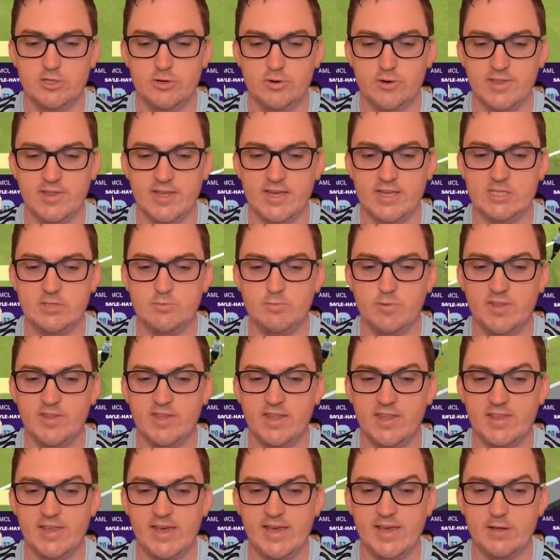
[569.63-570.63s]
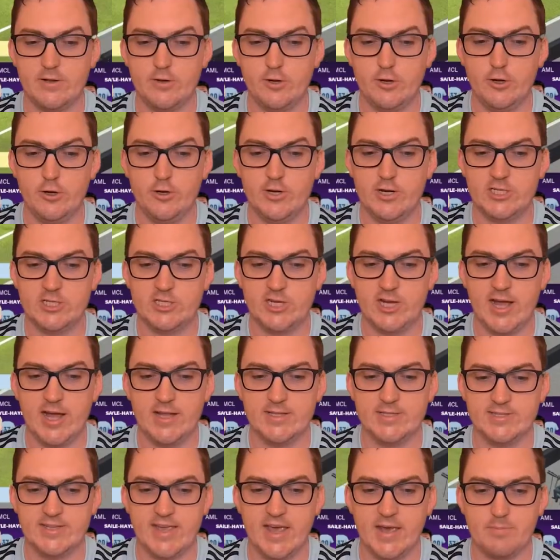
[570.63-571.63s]
to at least win the league and earn a
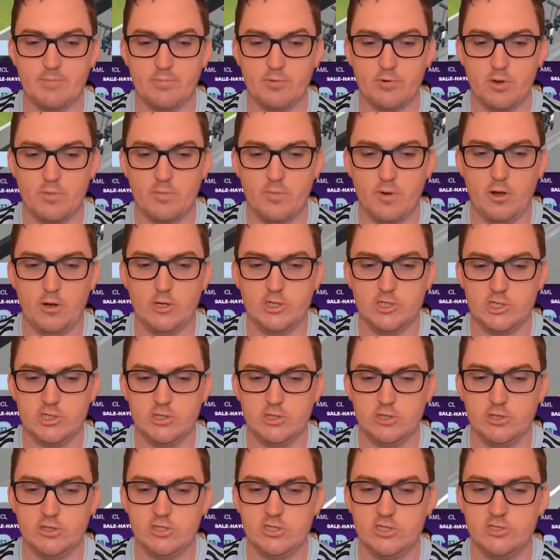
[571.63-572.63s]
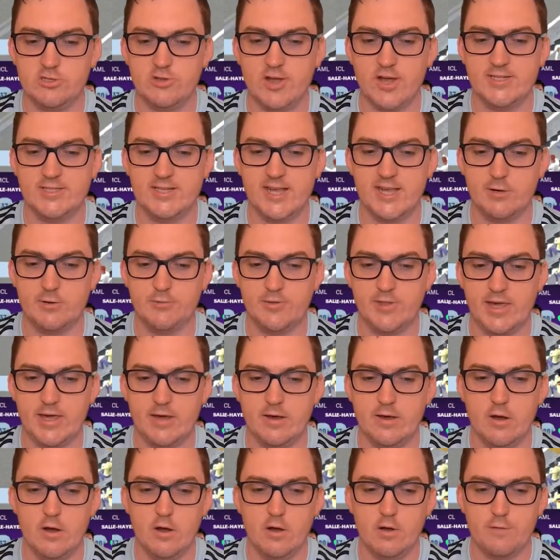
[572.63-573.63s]
chance at promotion. Good slide tackle
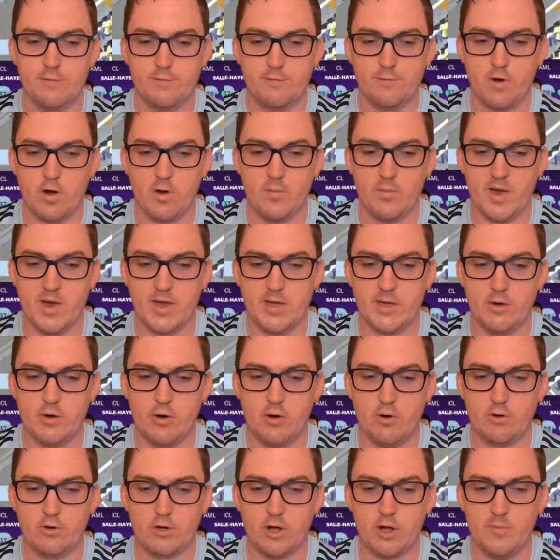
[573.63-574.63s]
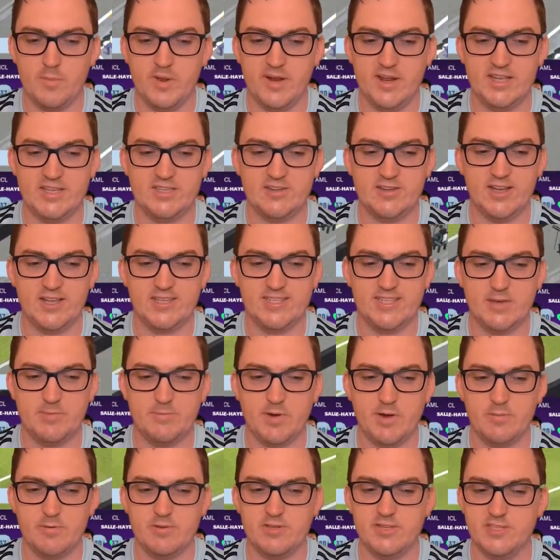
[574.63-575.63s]
there from Iyongo, but as I
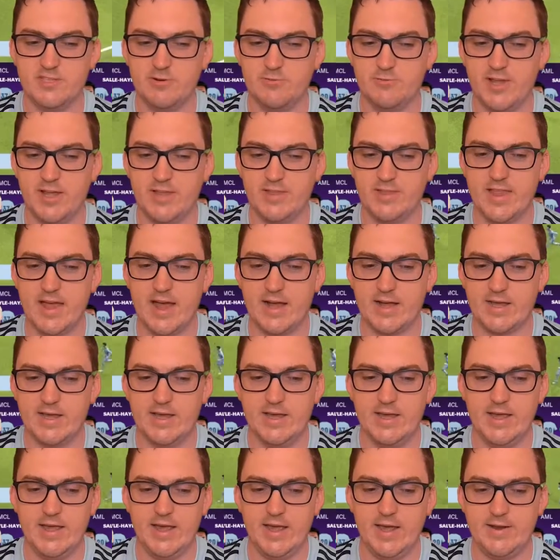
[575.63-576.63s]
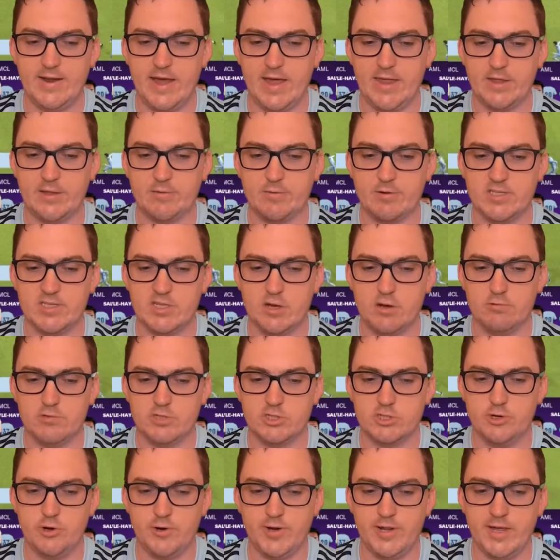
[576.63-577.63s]
said, we would still need luck and other
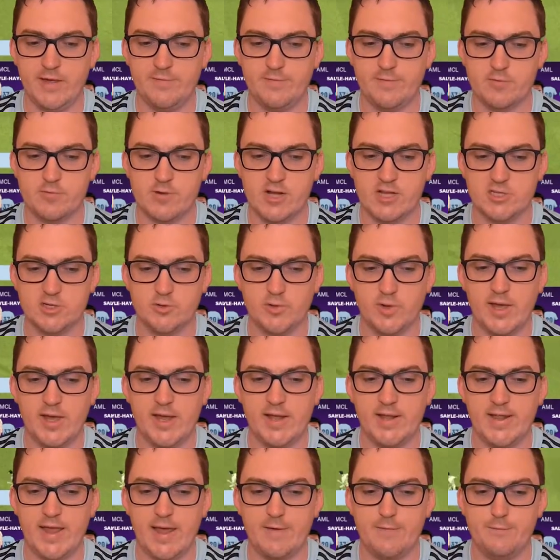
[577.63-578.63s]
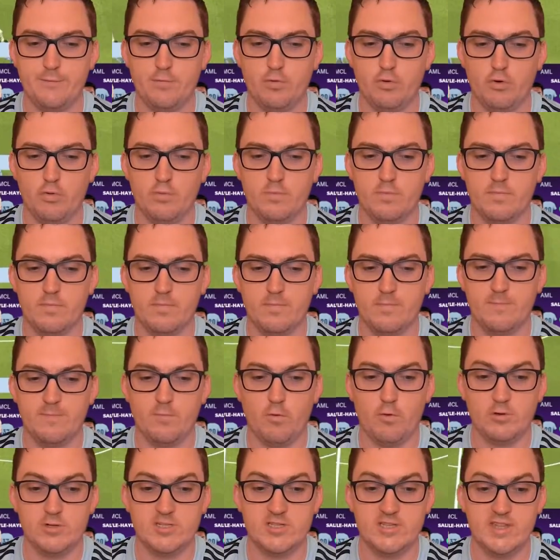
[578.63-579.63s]
results. Johnny F and Russell hitting that form
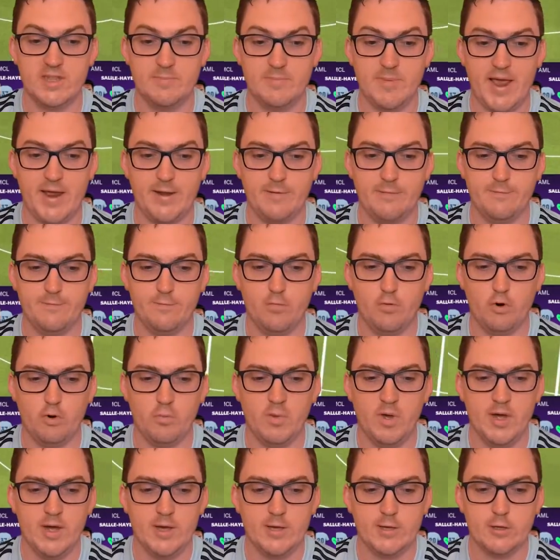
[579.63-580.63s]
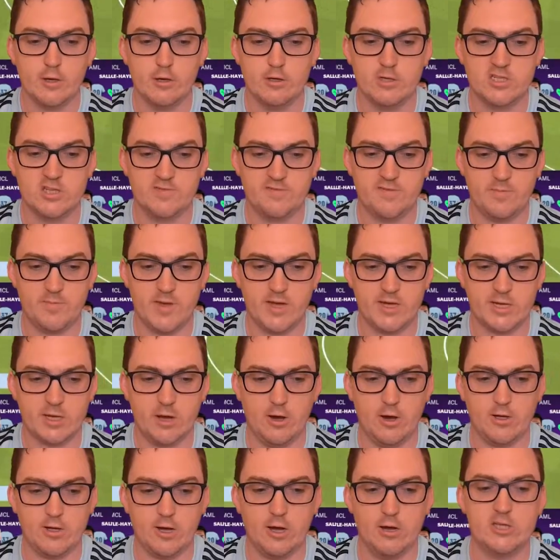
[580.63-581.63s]
forward to the man in form, Yusufa
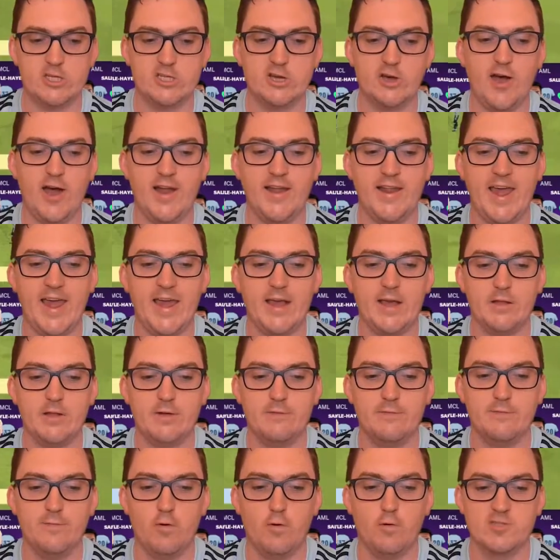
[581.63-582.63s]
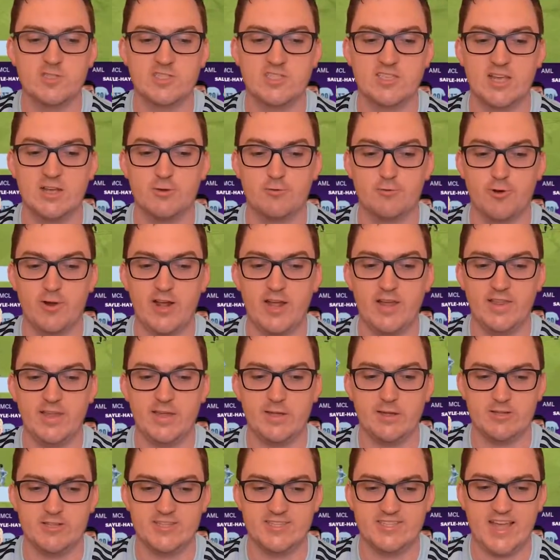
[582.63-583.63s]
Makoko. Tight angle and forces a
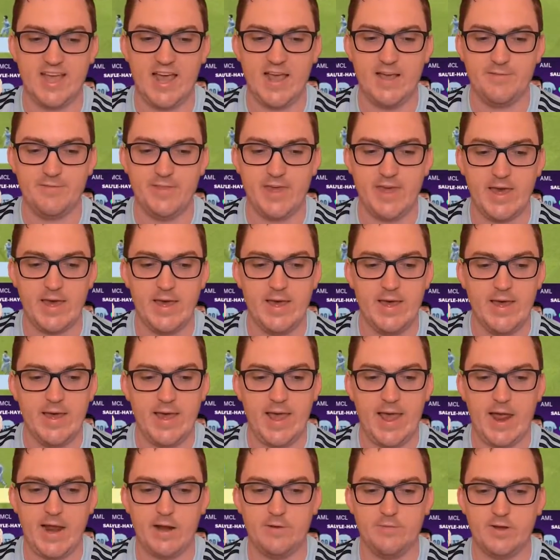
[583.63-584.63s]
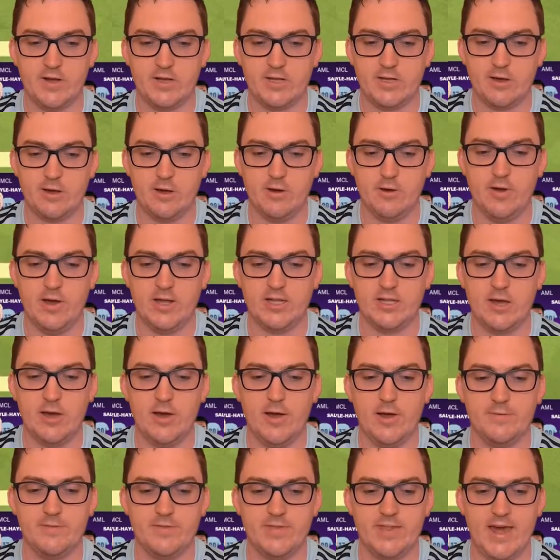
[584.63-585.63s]
really good save there out of Ochoa,
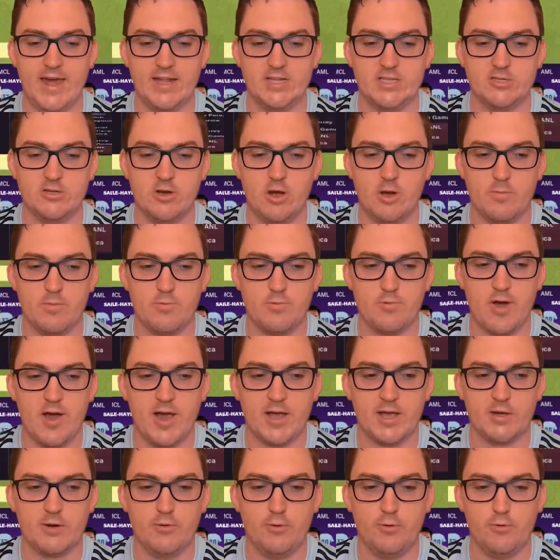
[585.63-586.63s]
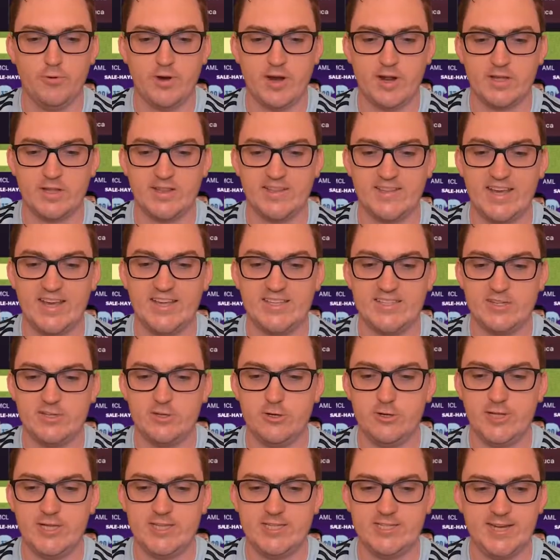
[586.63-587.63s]
going for that top right corner.
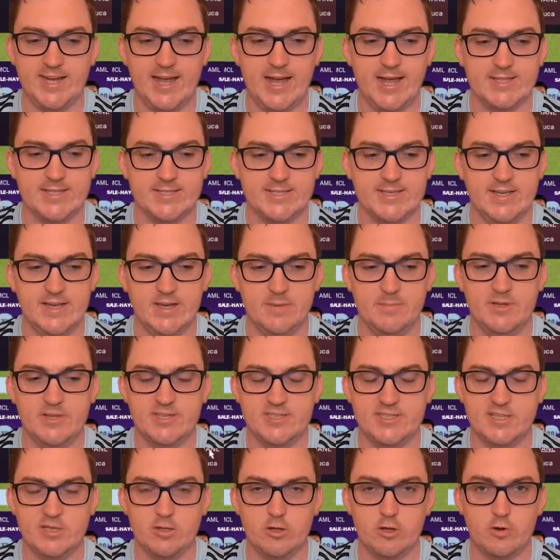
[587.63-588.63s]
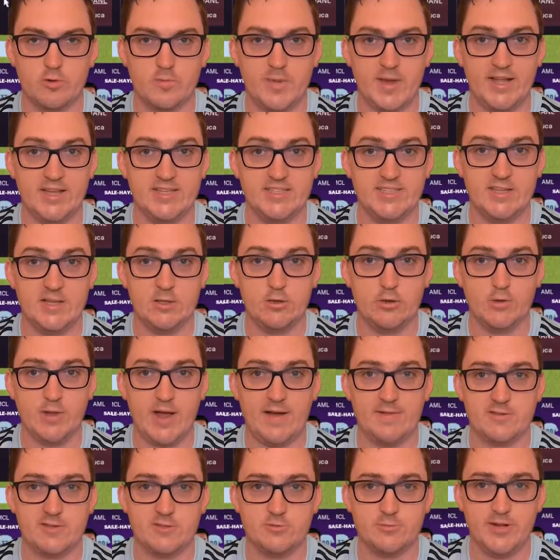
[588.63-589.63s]
Decent early chance, but still it remains nil
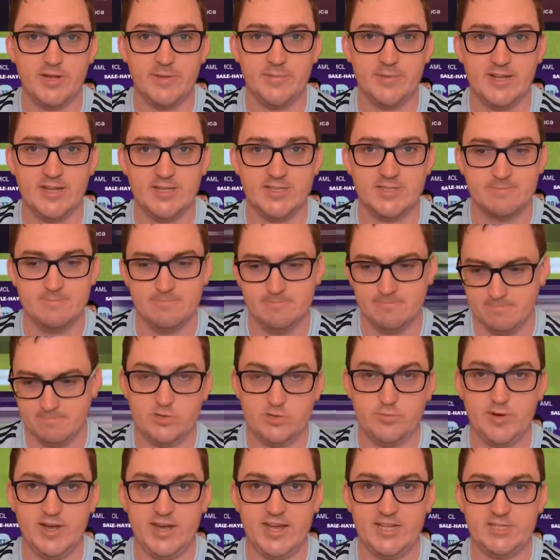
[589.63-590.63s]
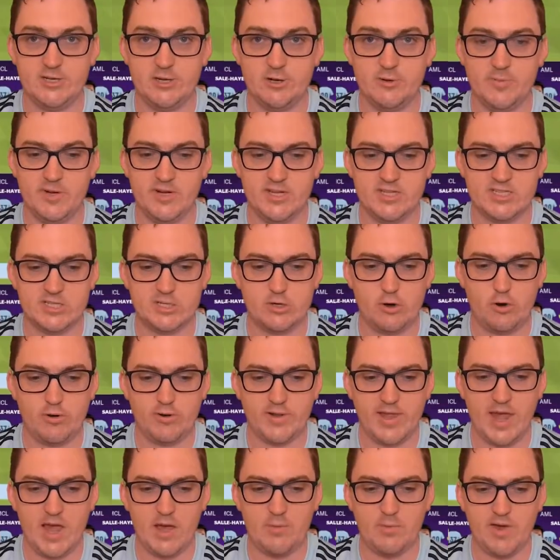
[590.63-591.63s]
all after 20 minutes. 22 minutes
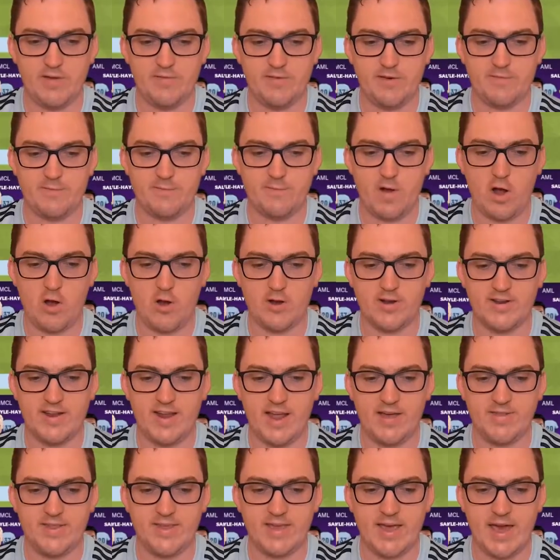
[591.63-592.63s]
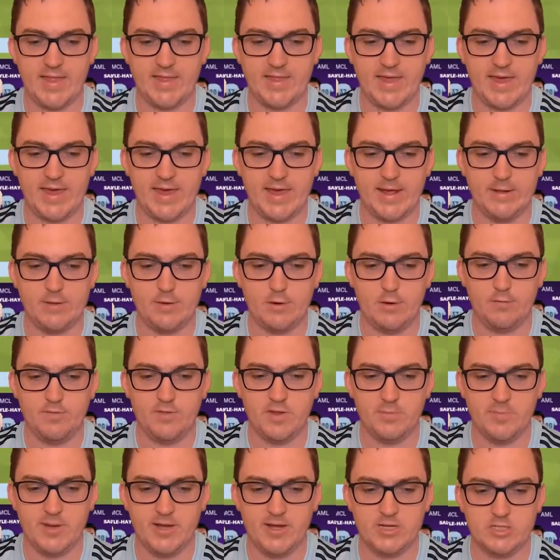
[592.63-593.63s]
gone now, and we have a throw-in down the other end
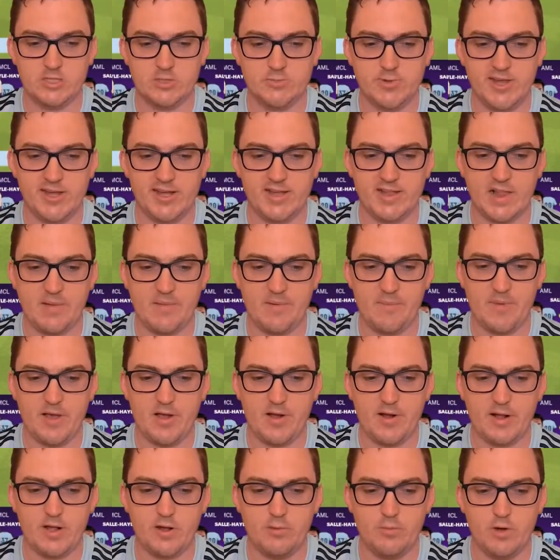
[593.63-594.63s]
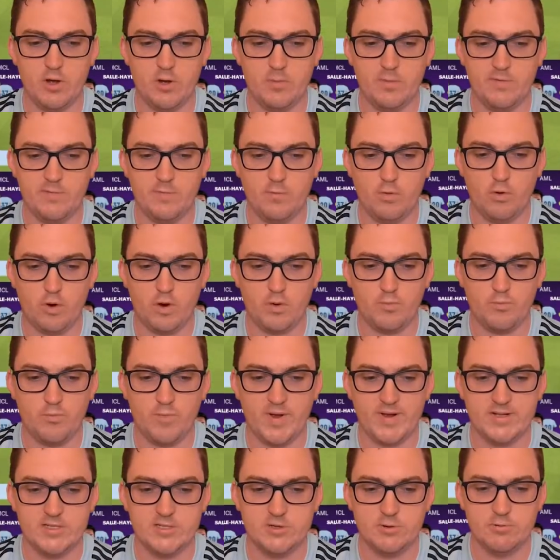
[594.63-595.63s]
of the pitch to where Club America were before,
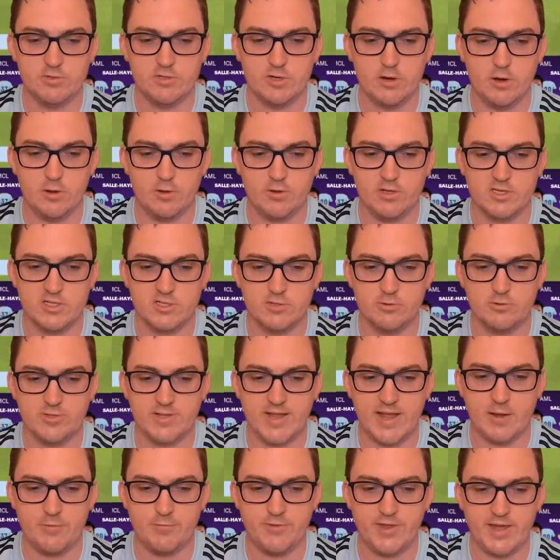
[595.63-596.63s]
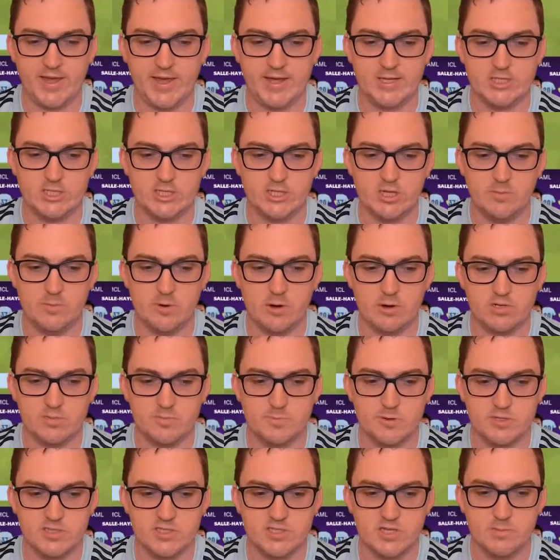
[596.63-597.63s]
and Wintour to Olisunde on the edge of the
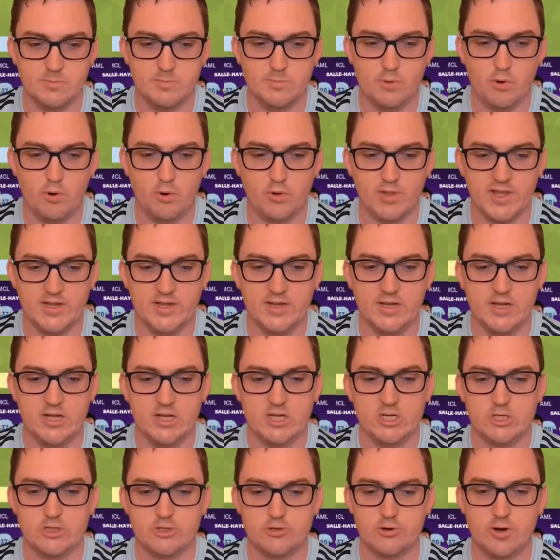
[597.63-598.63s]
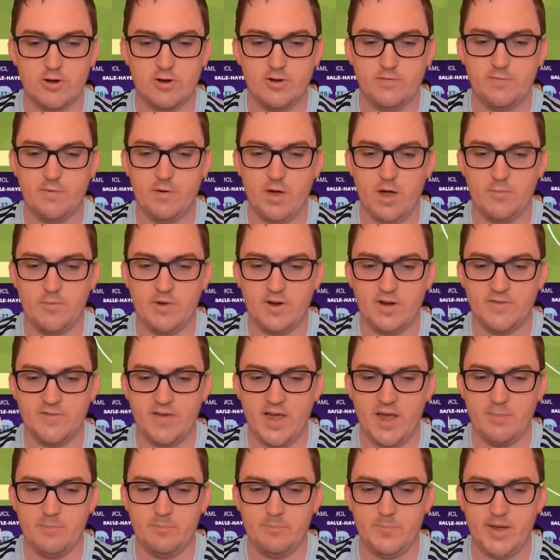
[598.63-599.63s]
box puts a ball in. trying to find one
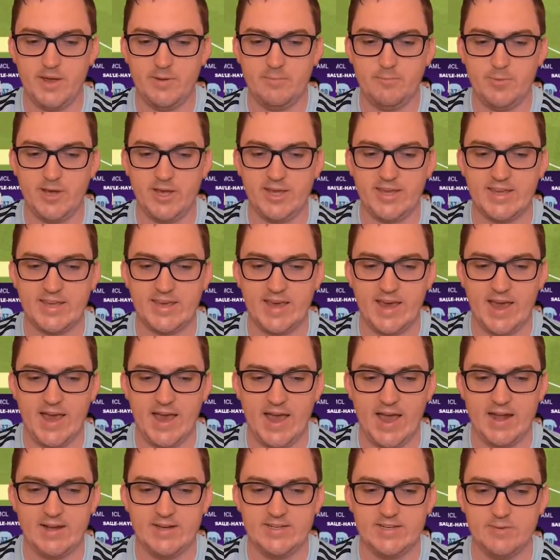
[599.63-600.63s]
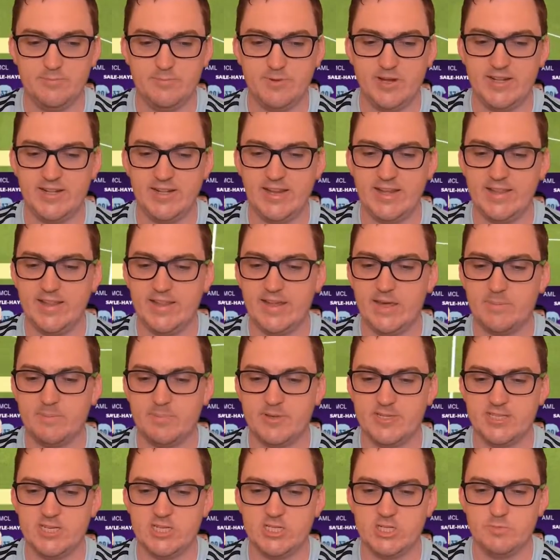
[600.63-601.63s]
of our men. We can't, and we nearly
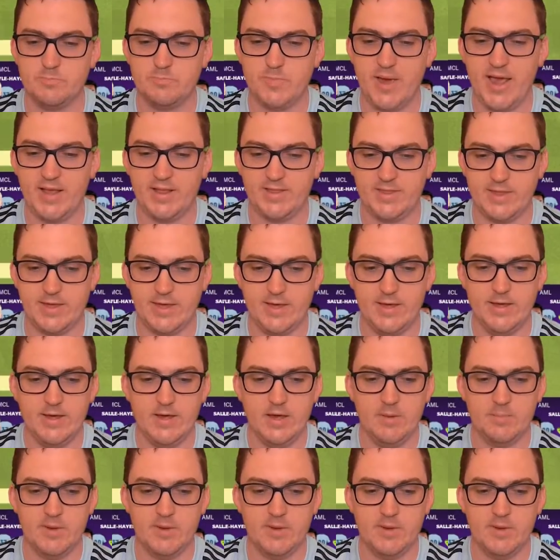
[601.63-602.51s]
get possession back there,